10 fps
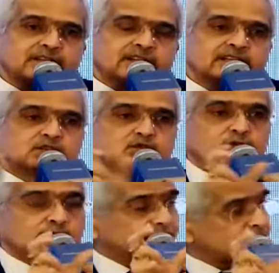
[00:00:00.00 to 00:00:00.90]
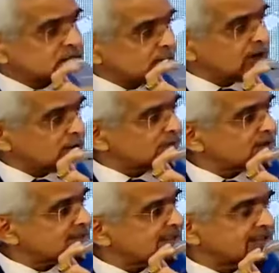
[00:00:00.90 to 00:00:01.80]
So the first part of his
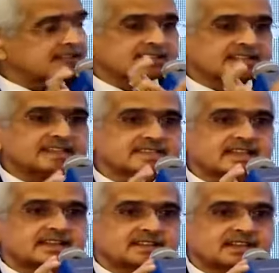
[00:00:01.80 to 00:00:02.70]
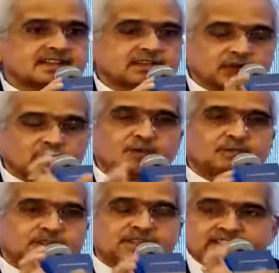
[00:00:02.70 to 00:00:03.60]
sentence says that, you know,
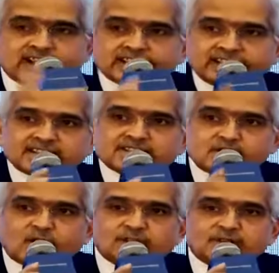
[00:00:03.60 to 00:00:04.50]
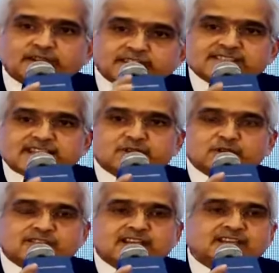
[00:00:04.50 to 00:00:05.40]
the target is not very
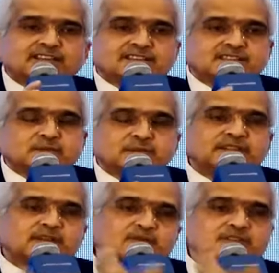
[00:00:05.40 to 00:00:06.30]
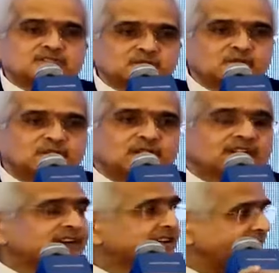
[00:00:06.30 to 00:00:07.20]
sacrosanct. It doesn't mean that once you,
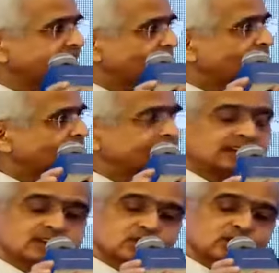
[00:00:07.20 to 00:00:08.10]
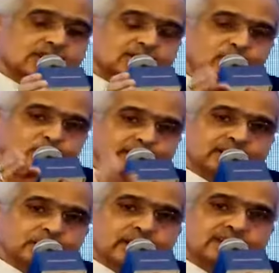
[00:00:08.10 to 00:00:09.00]
So therefore, what he
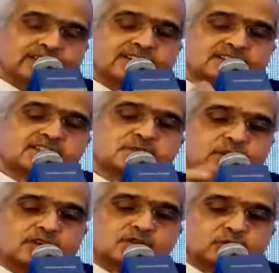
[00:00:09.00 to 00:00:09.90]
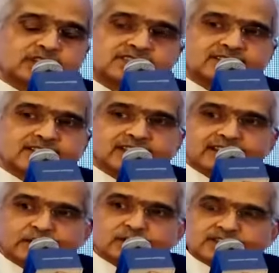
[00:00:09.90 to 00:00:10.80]
meant is that just because you reach the target,
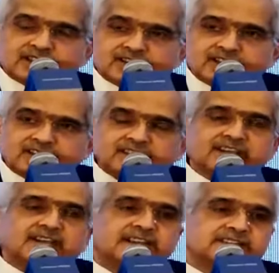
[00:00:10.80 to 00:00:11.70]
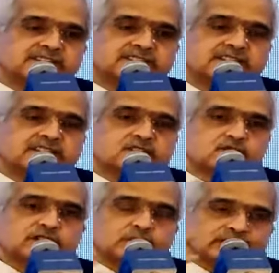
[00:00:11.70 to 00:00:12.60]
don't start cutting the rates. So
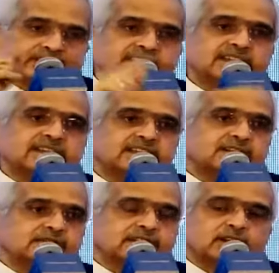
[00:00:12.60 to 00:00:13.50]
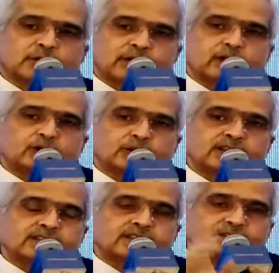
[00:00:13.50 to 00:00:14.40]
he was saying in a different way
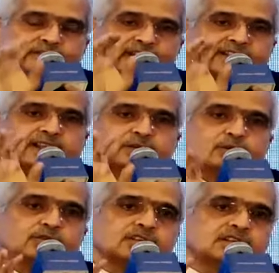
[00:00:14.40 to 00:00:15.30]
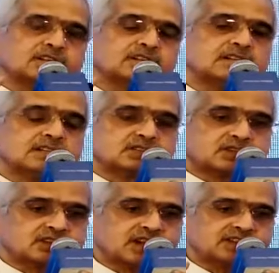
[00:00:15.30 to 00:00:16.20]
altogether. In fact, I would
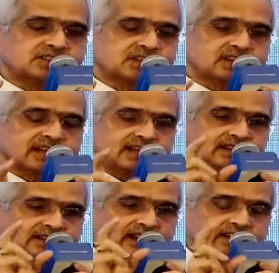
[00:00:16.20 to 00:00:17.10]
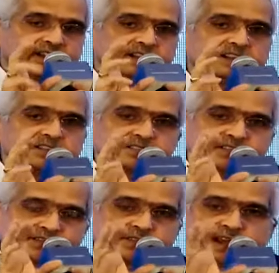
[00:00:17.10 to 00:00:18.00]
suggest that that article
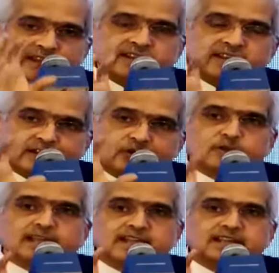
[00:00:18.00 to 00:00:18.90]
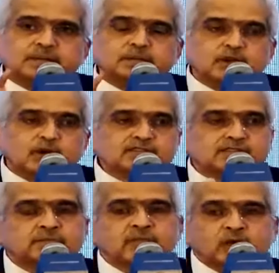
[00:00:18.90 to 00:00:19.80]
is read in totality, because
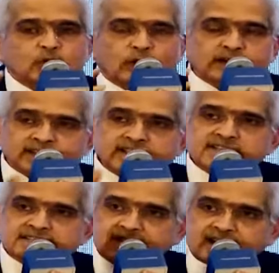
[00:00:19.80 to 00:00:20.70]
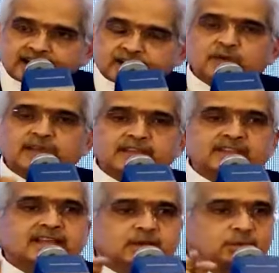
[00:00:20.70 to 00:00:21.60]
what he is arguing in
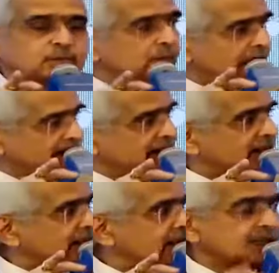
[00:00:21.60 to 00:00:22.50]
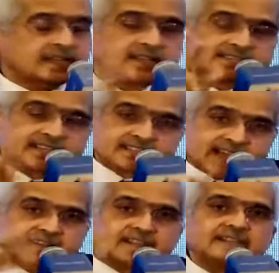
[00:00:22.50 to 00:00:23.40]
that article is
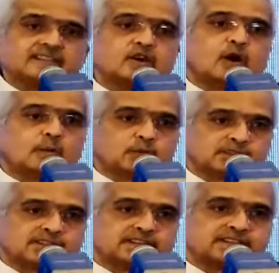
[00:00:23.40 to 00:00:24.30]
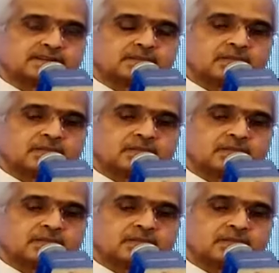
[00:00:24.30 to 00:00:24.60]
exactly the opposite.